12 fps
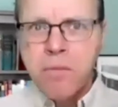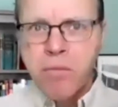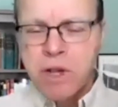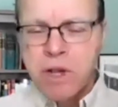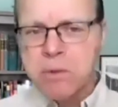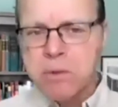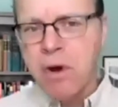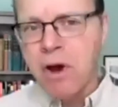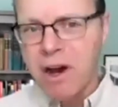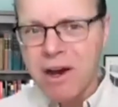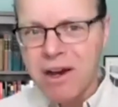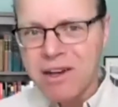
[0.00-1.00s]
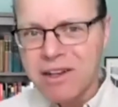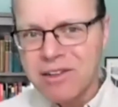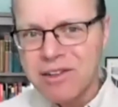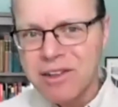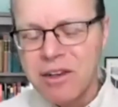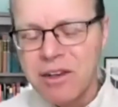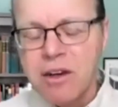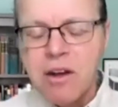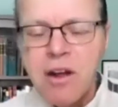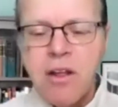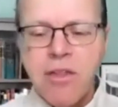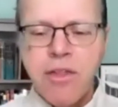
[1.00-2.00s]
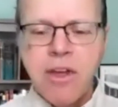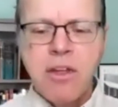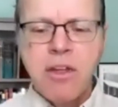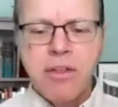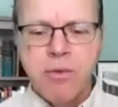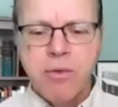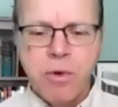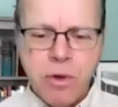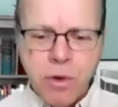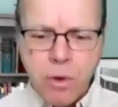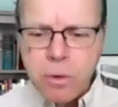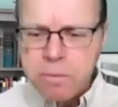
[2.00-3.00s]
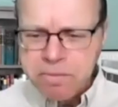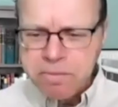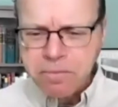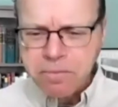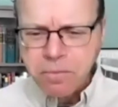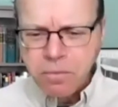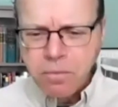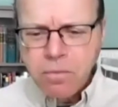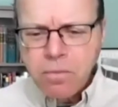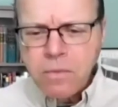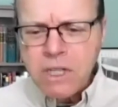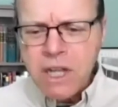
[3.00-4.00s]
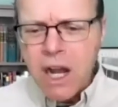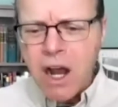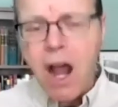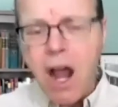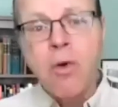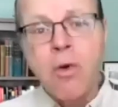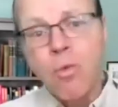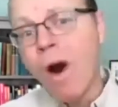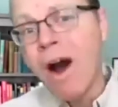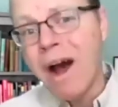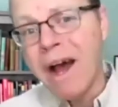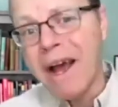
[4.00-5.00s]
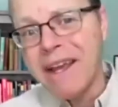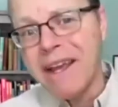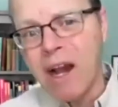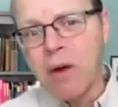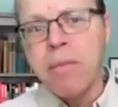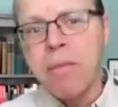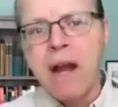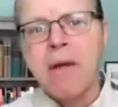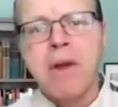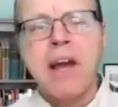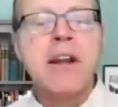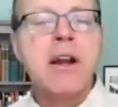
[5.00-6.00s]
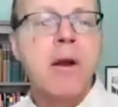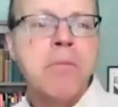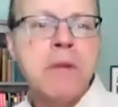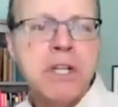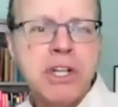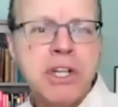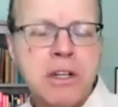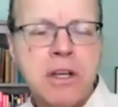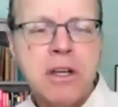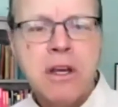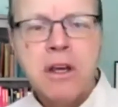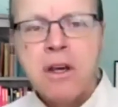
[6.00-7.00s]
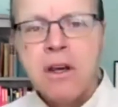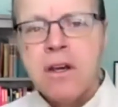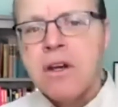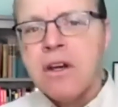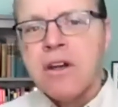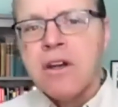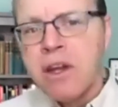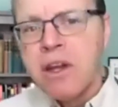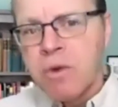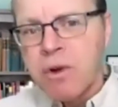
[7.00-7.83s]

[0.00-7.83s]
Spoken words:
press pause, think through our why, our bottom line, our mission, then